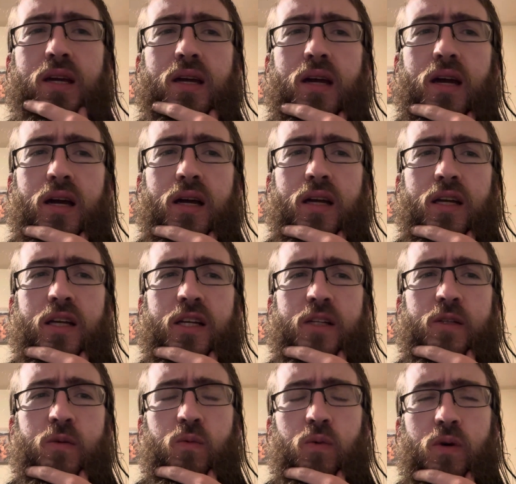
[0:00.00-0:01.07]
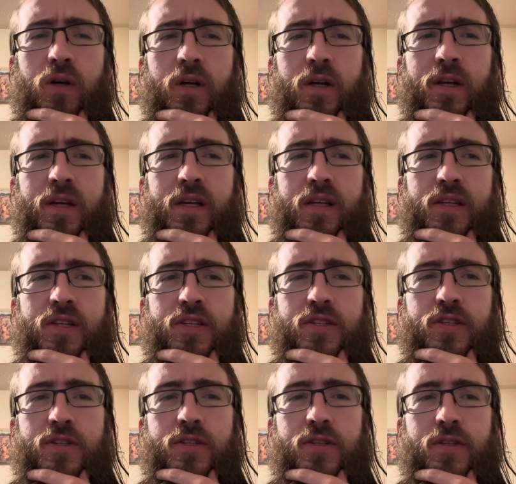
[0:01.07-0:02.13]
I
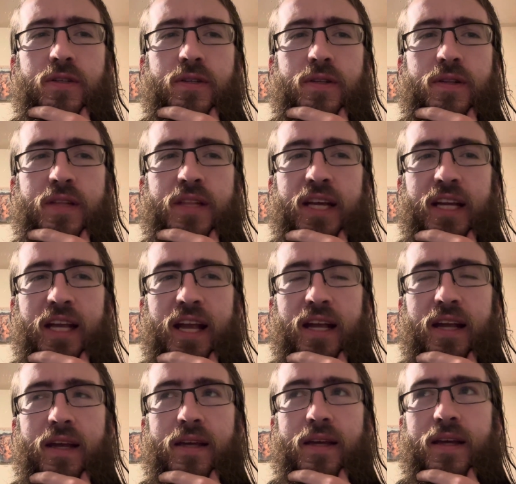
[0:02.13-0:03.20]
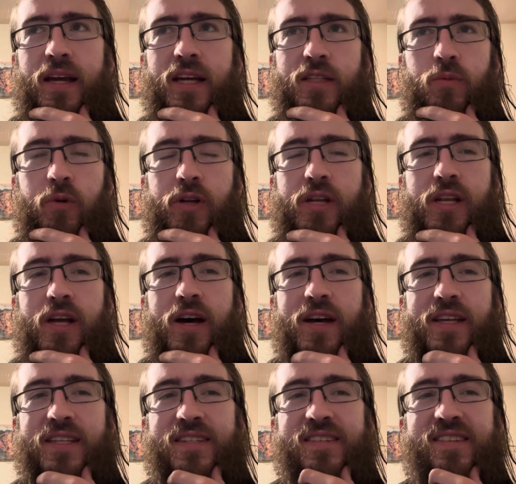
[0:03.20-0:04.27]
was thinking, as one
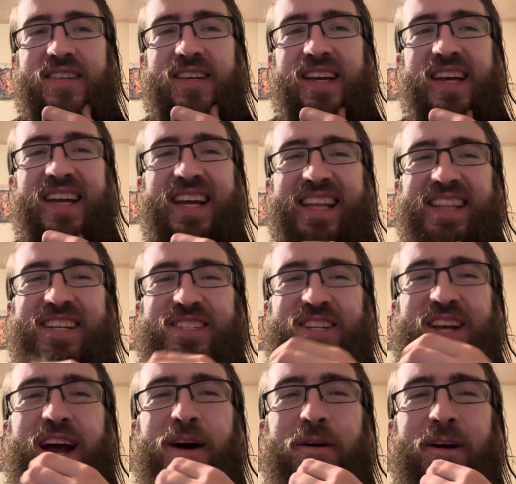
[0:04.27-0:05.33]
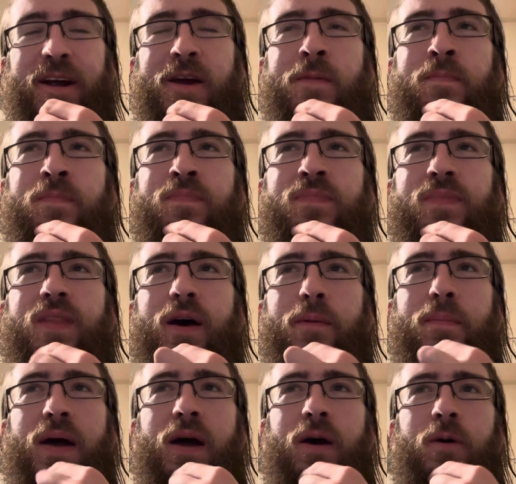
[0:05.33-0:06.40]
does in the shower,
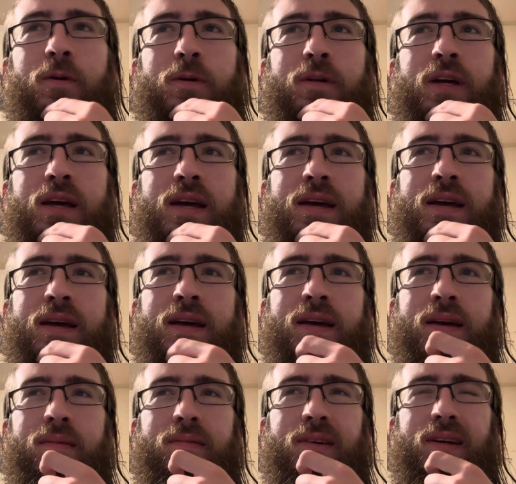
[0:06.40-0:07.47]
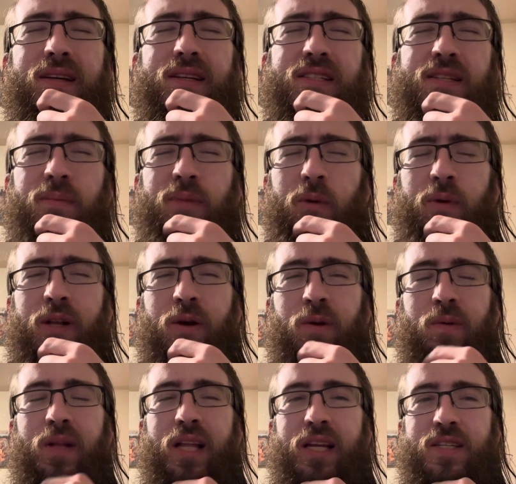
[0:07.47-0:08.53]
about something we don't
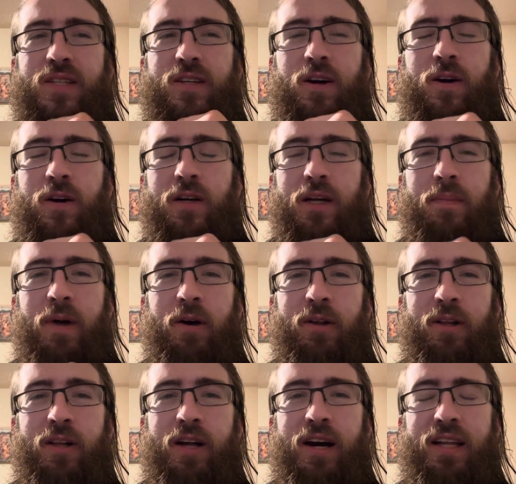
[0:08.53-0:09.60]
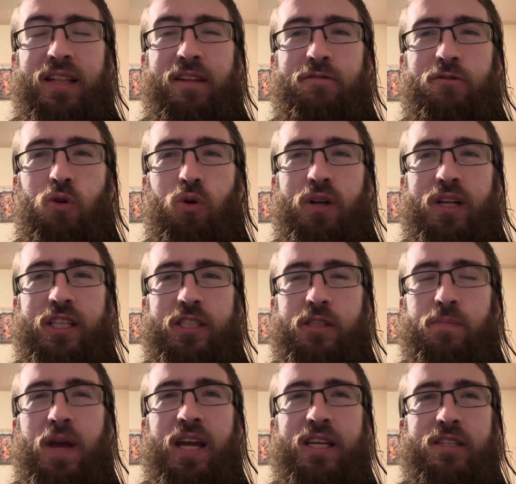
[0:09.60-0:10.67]
really talk about a lot in the 4D
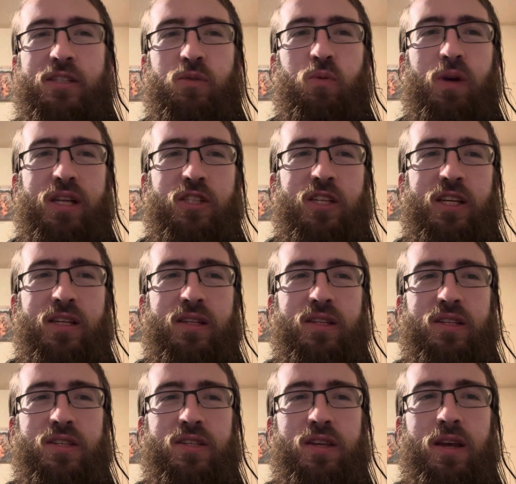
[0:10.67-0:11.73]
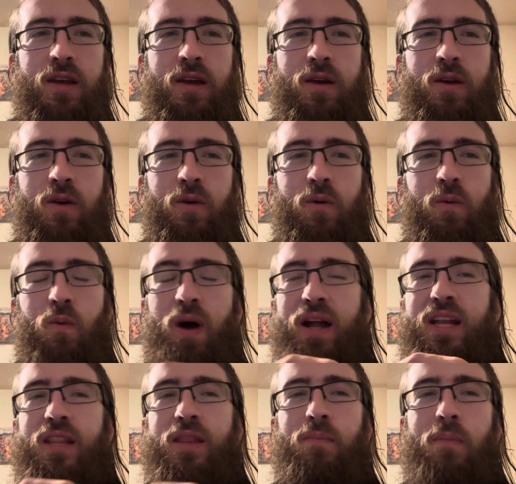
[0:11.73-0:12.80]
space, which is, why
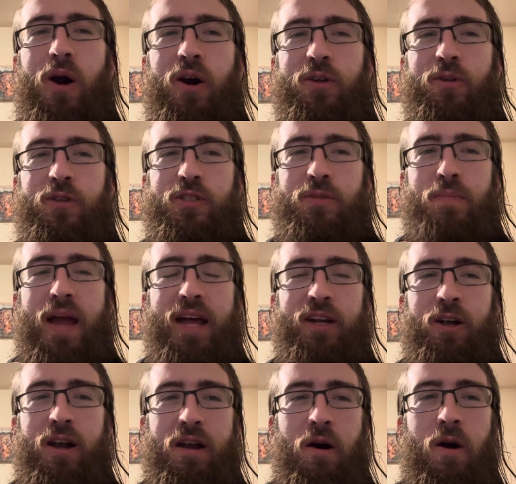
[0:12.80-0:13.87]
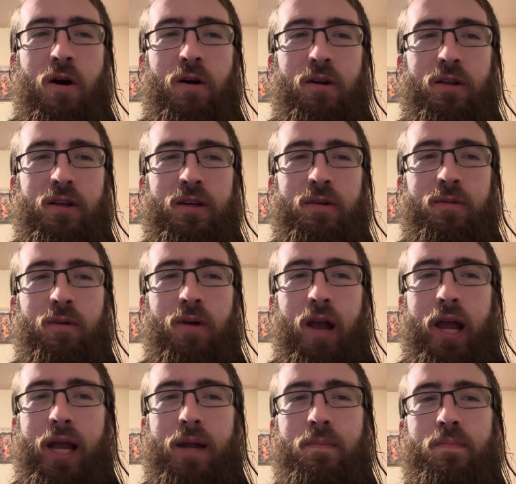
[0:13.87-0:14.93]
do the models matter at all,
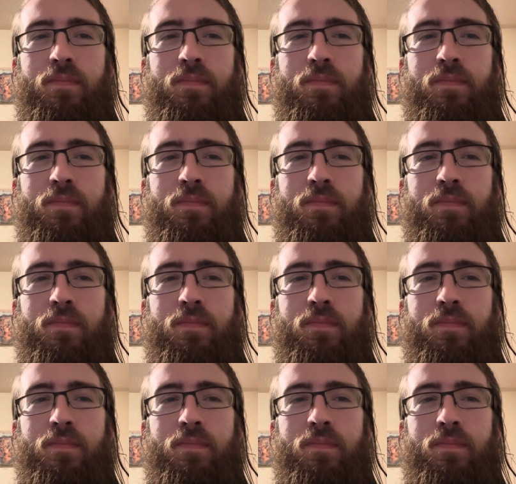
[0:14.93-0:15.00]
right?